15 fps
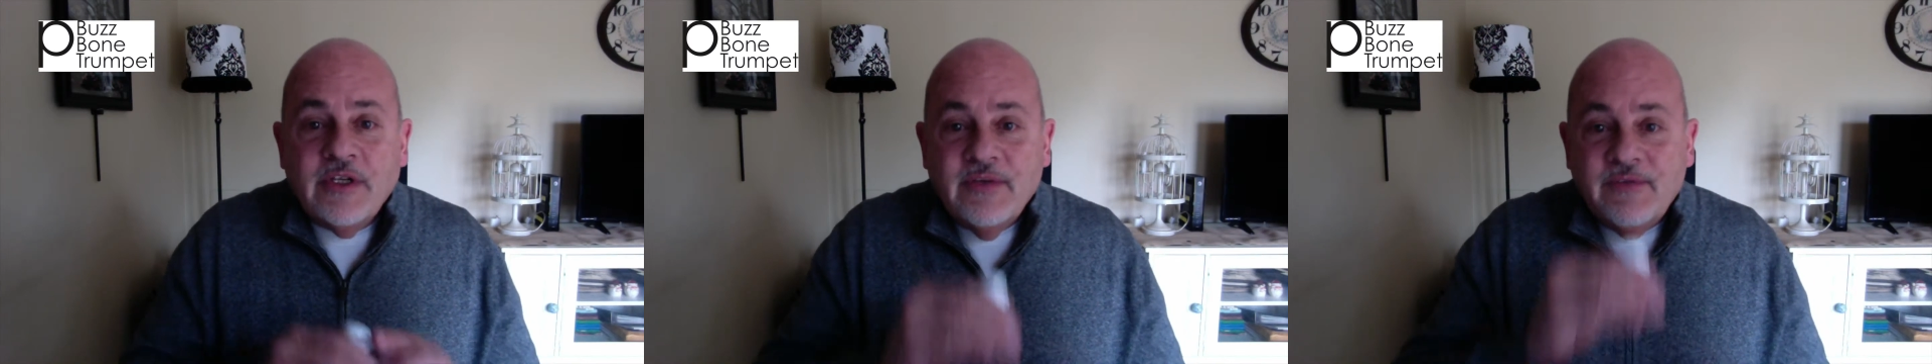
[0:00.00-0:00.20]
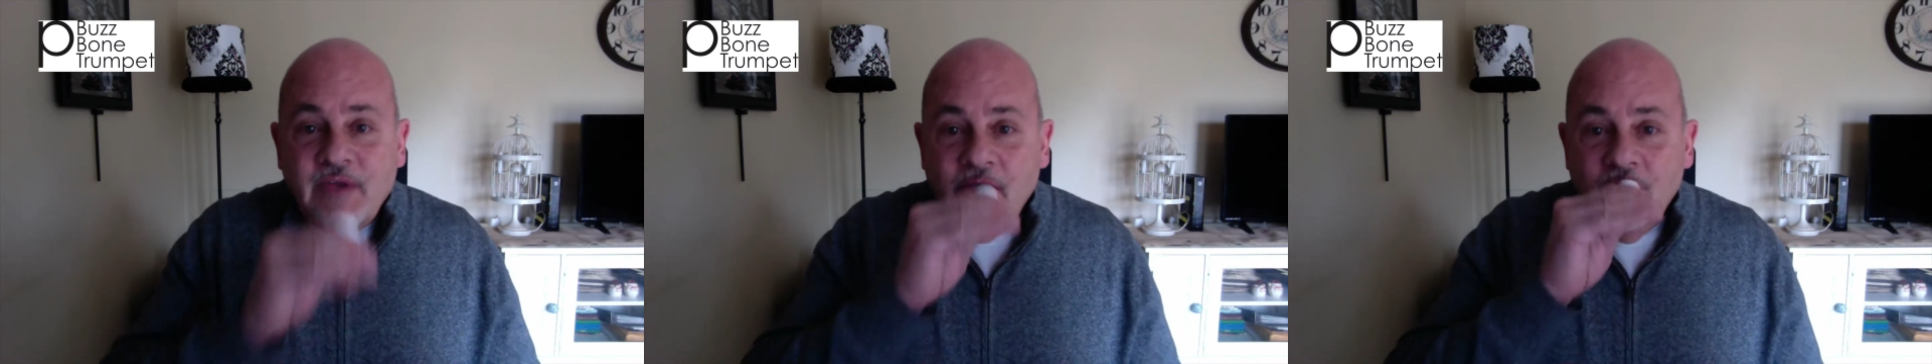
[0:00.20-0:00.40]

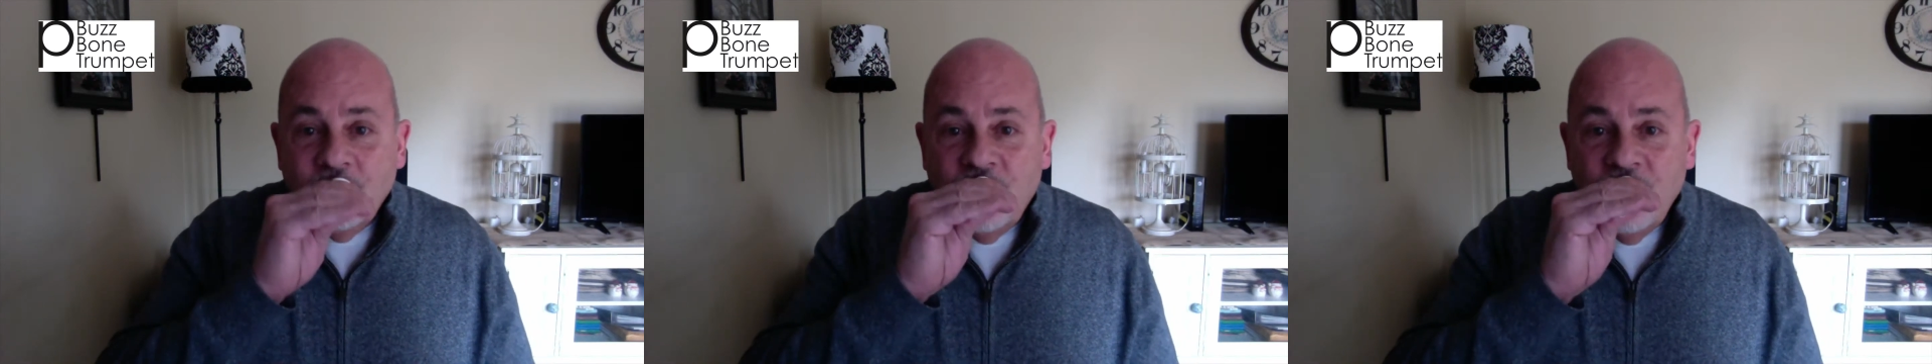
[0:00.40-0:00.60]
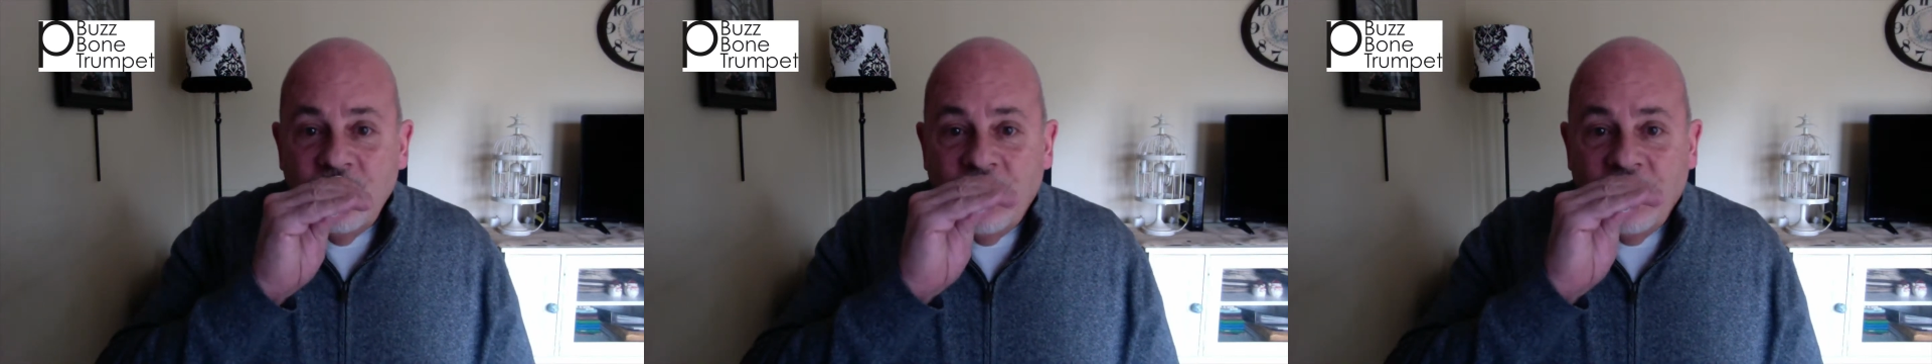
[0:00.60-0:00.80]
if they use
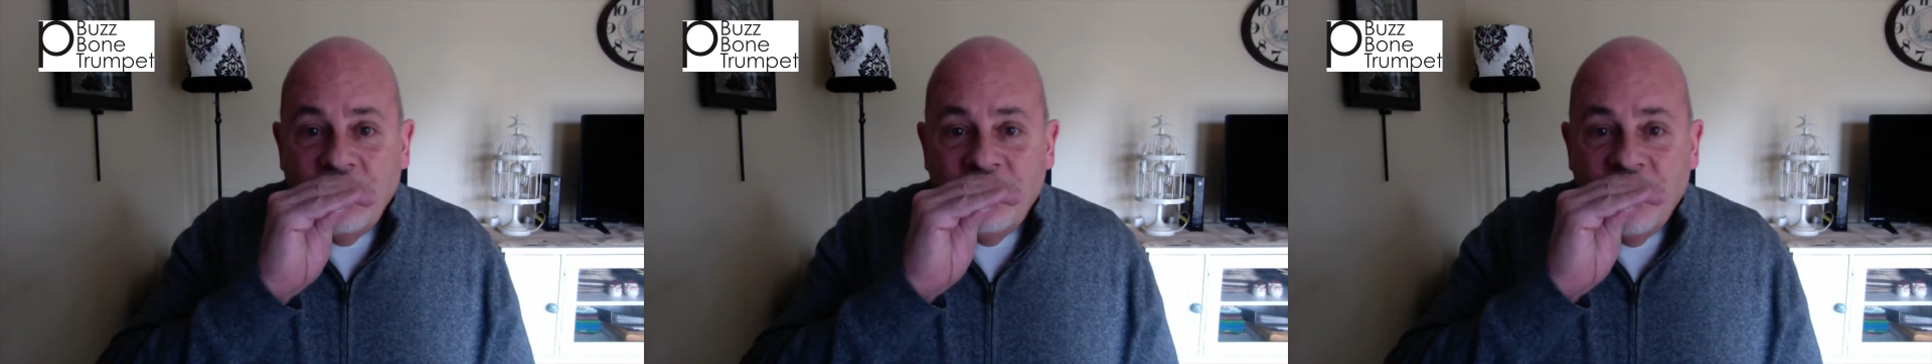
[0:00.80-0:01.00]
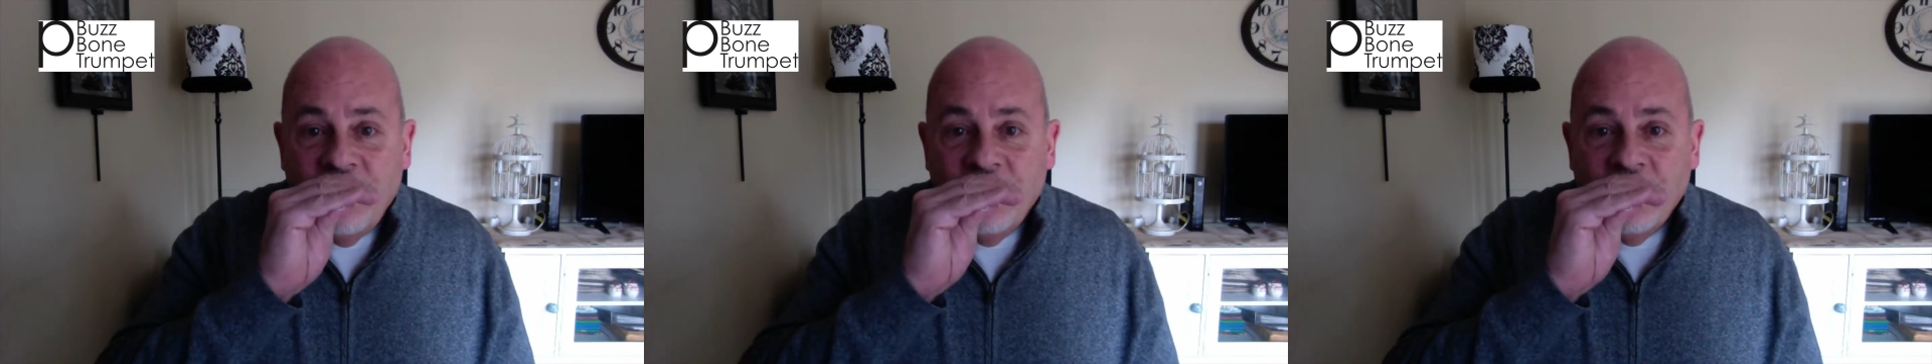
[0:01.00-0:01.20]
too many
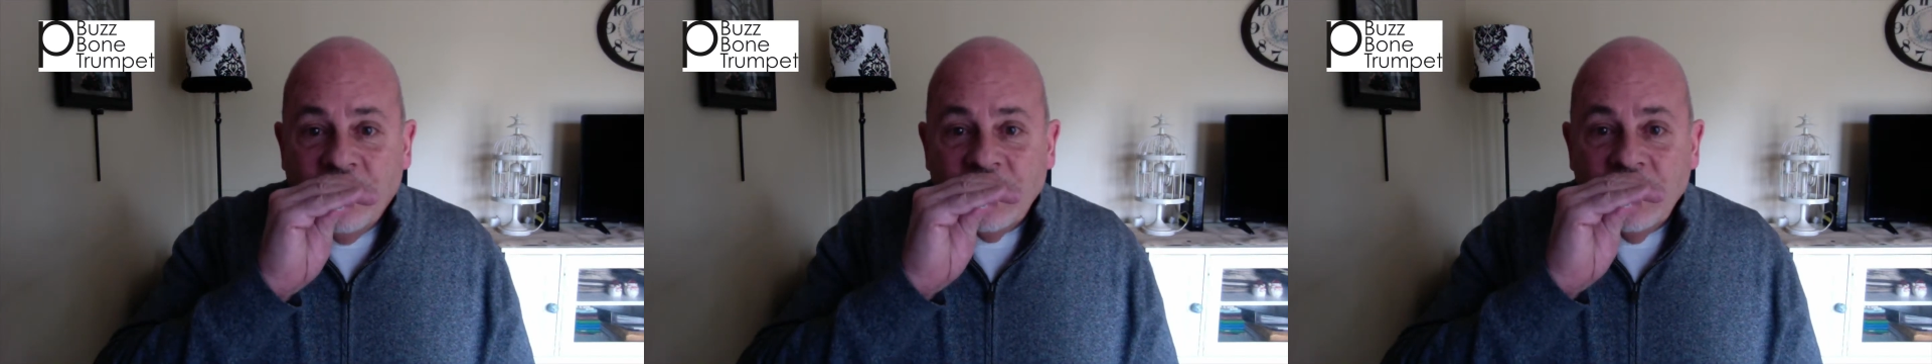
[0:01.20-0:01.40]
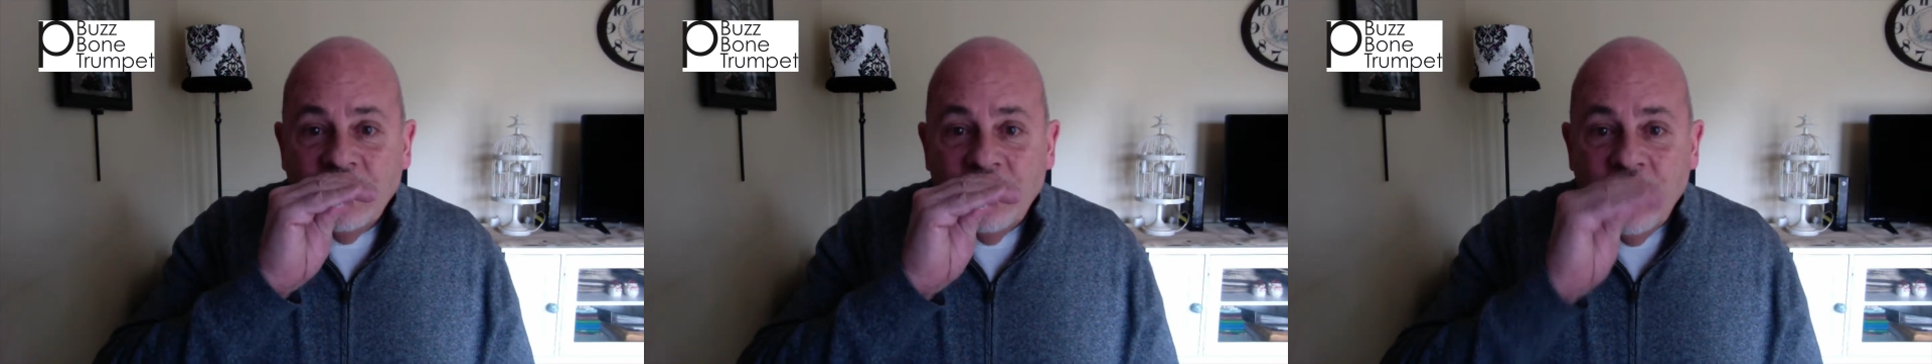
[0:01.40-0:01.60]
fingers,